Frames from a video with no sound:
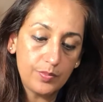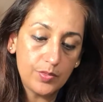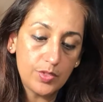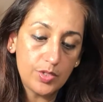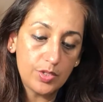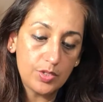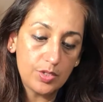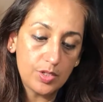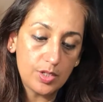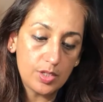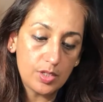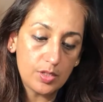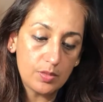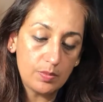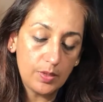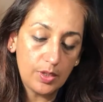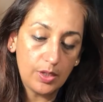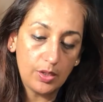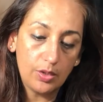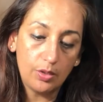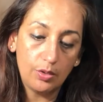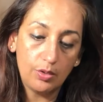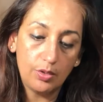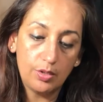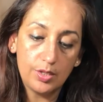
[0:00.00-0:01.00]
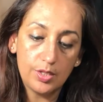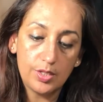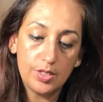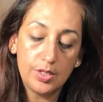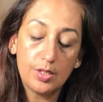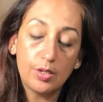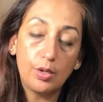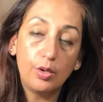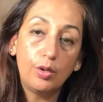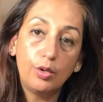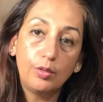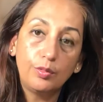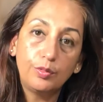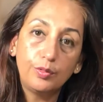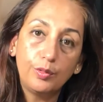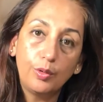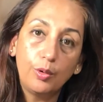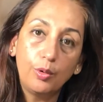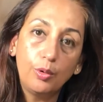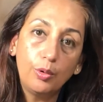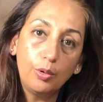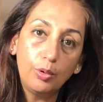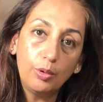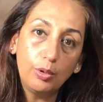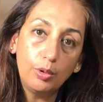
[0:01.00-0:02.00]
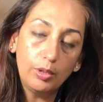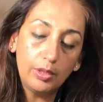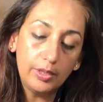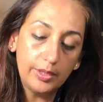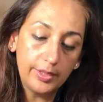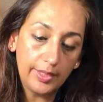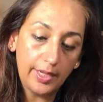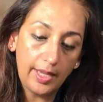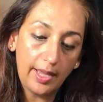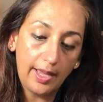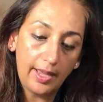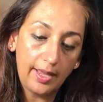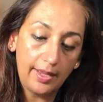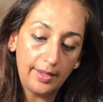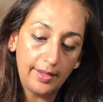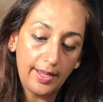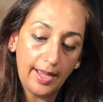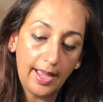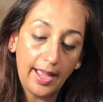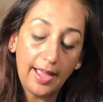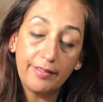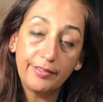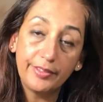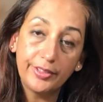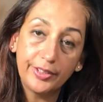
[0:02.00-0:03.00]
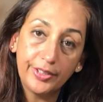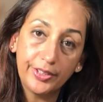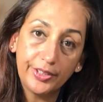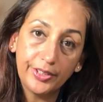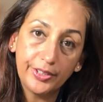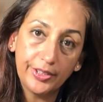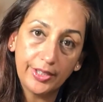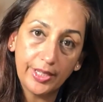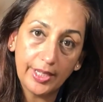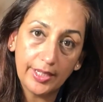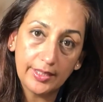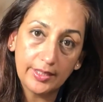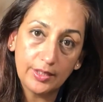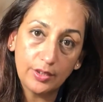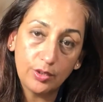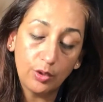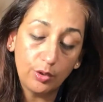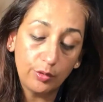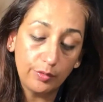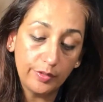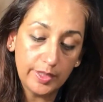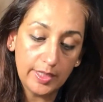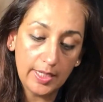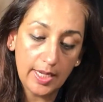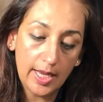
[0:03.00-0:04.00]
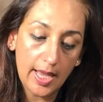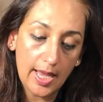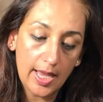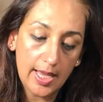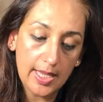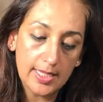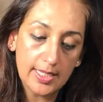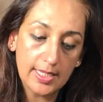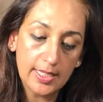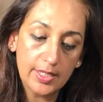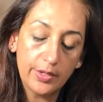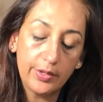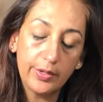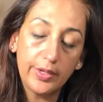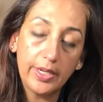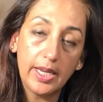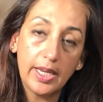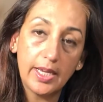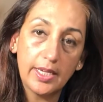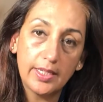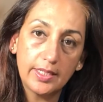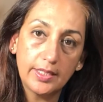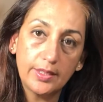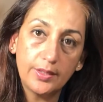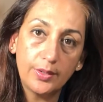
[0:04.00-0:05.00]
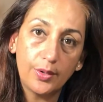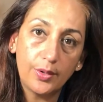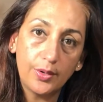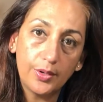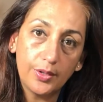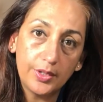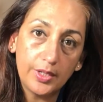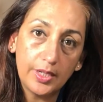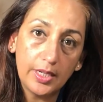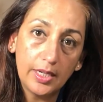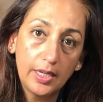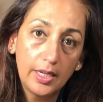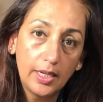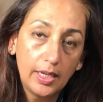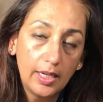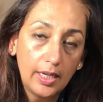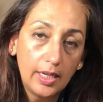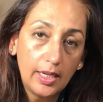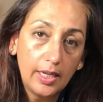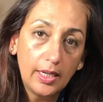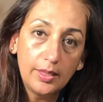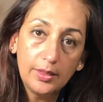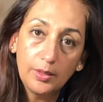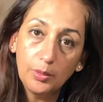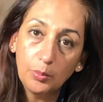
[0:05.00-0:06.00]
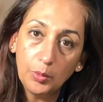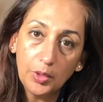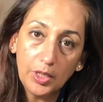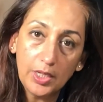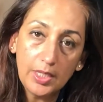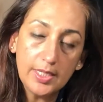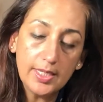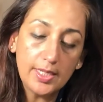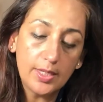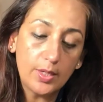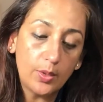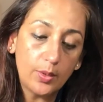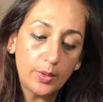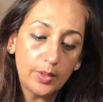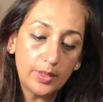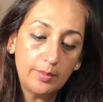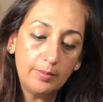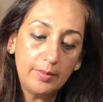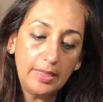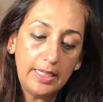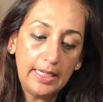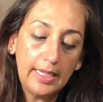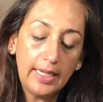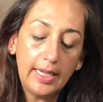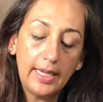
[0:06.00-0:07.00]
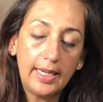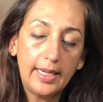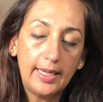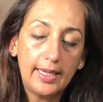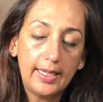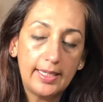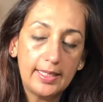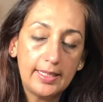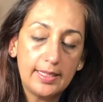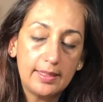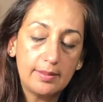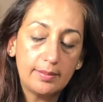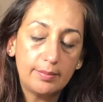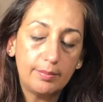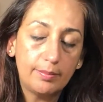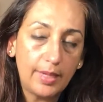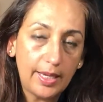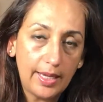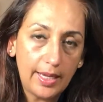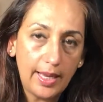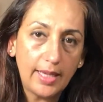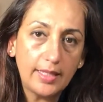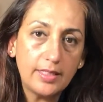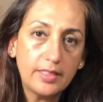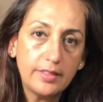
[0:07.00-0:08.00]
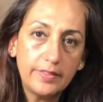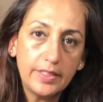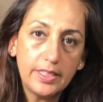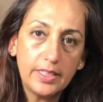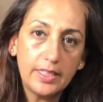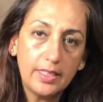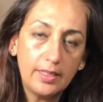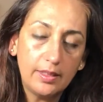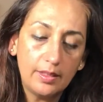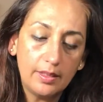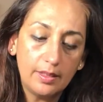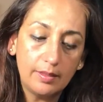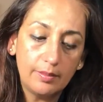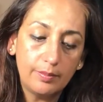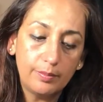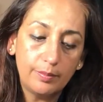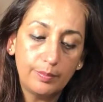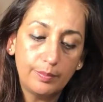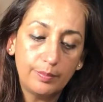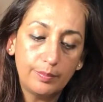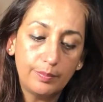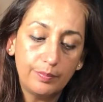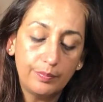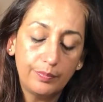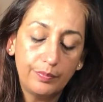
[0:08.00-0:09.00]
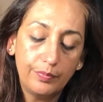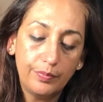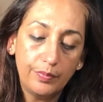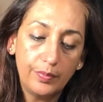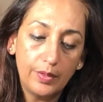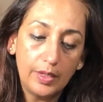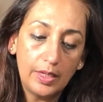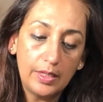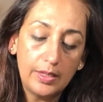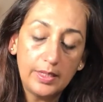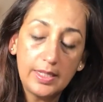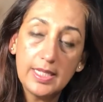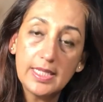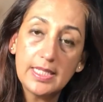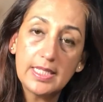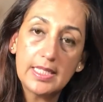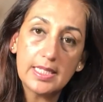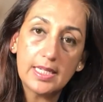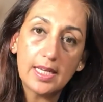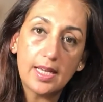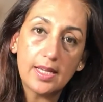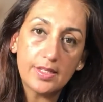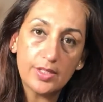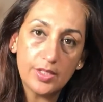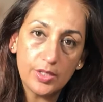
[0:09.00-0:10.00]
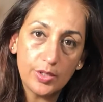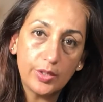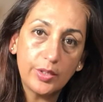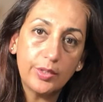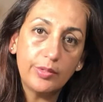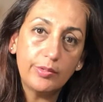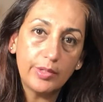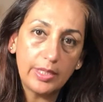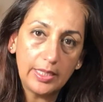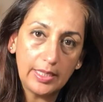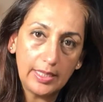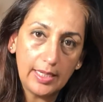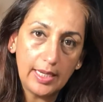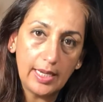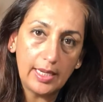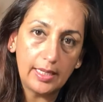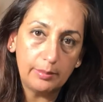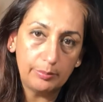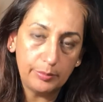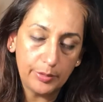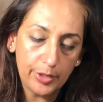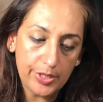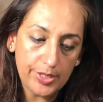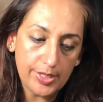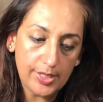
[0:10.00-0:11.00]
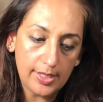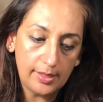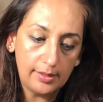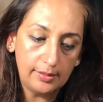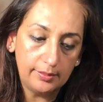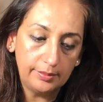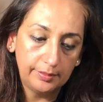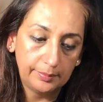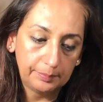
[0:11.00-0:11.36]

just because of all the havoc that COVID has created on the world economy, and by activating these stars you can really help yourself.